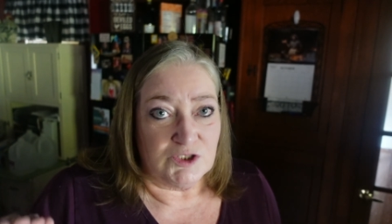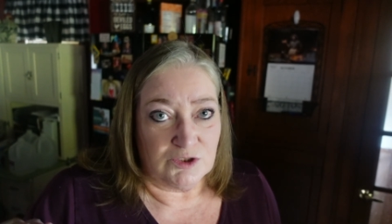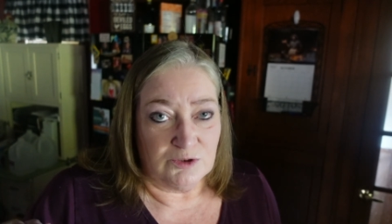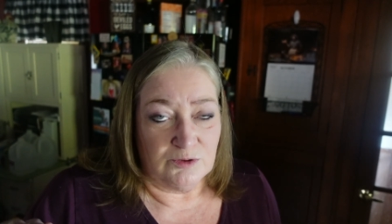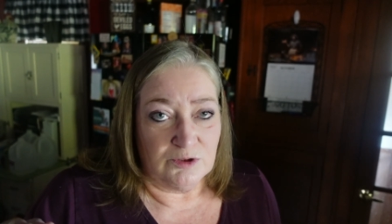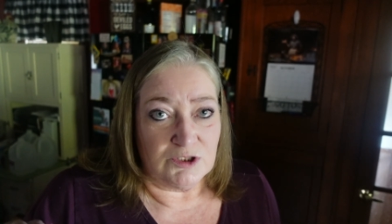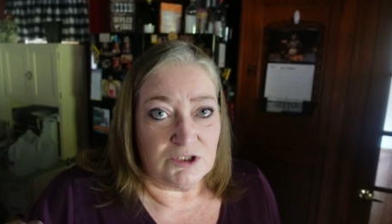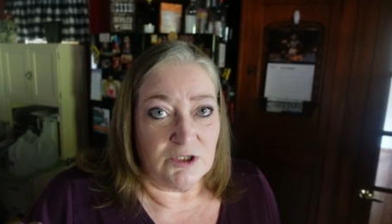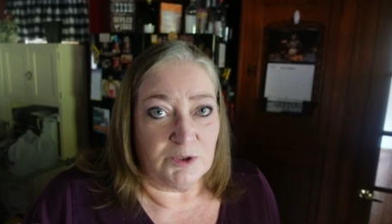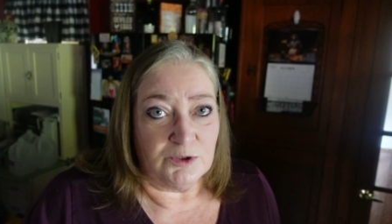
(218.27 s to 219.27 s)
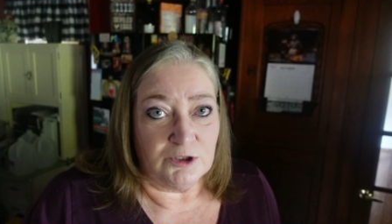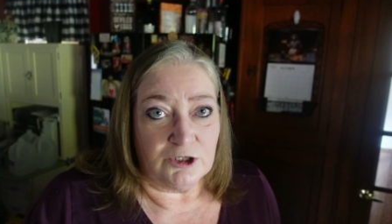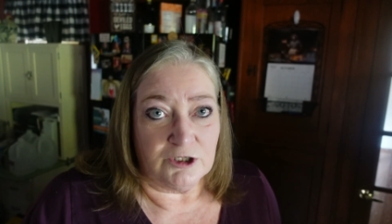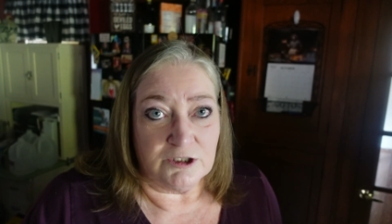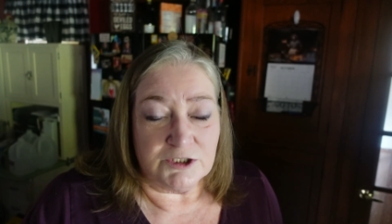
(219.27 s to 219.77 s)
to the slow
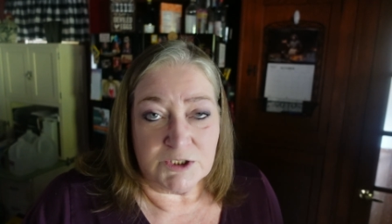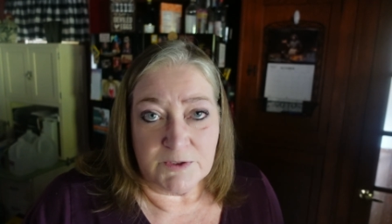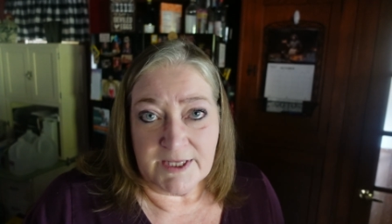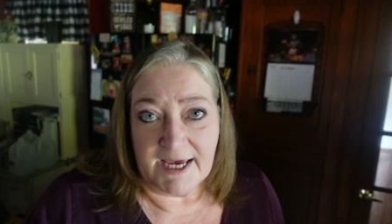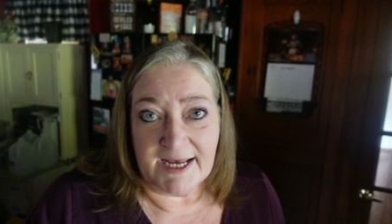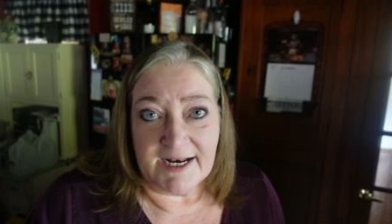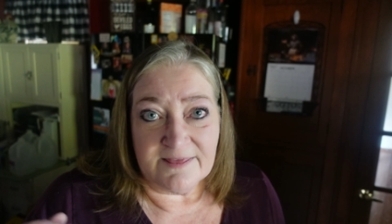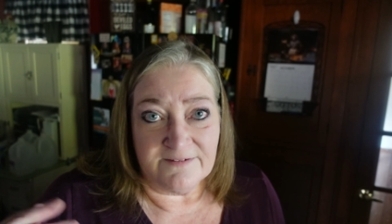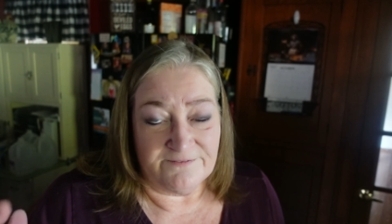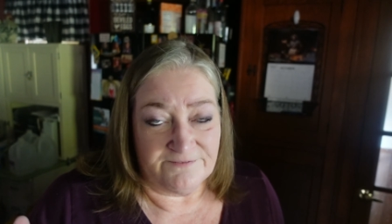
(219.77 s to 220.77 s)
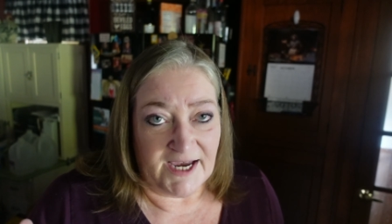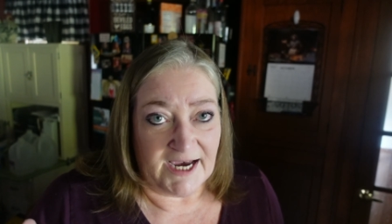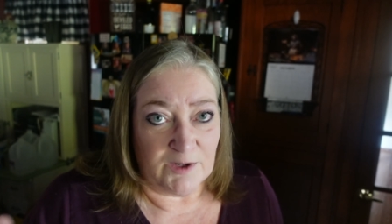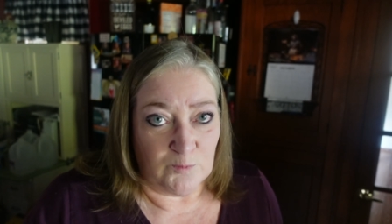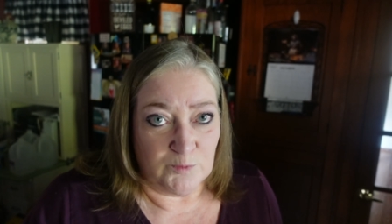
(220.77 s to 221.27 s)
cooker so that the
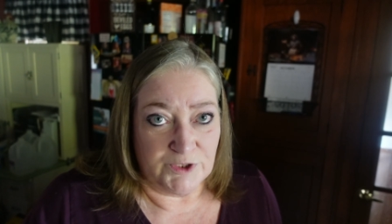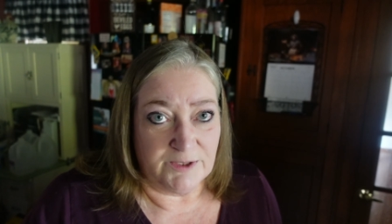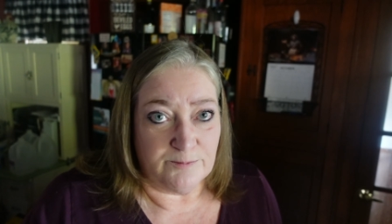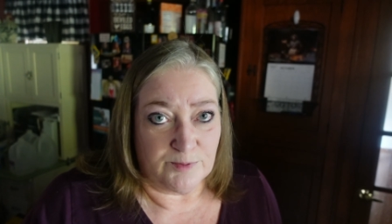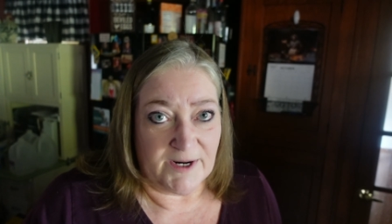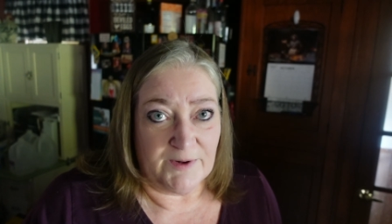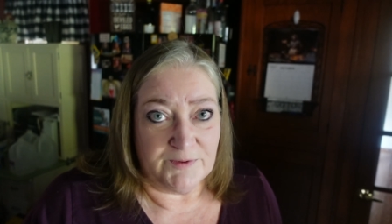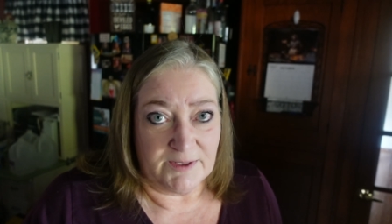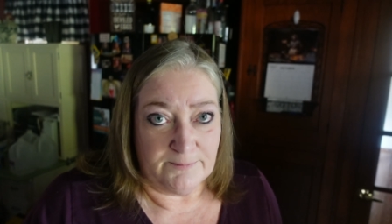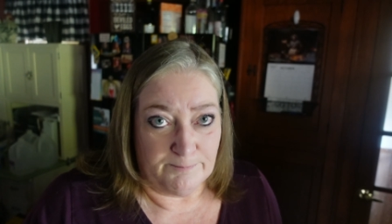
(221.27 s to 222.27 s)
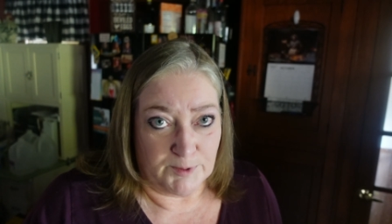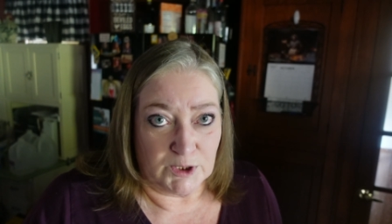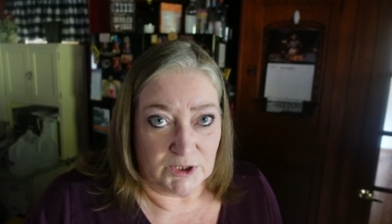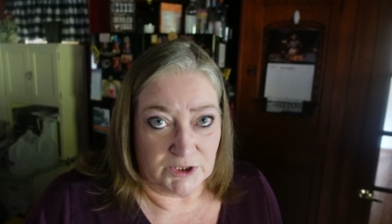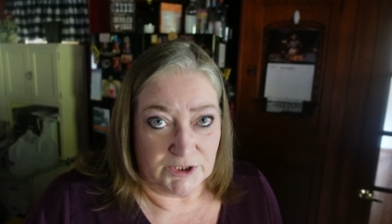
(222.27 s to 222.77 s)
fat wouldn't brown and
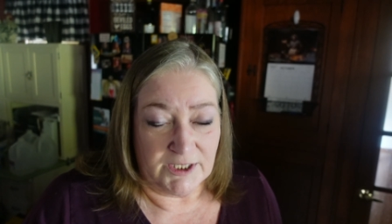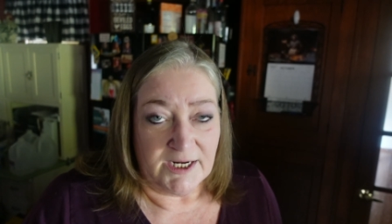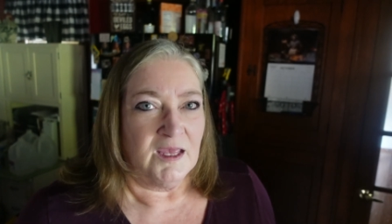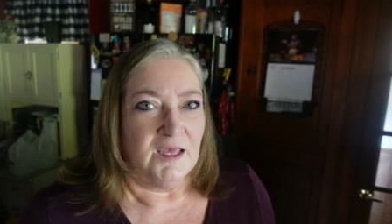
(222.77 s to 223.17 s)
burn.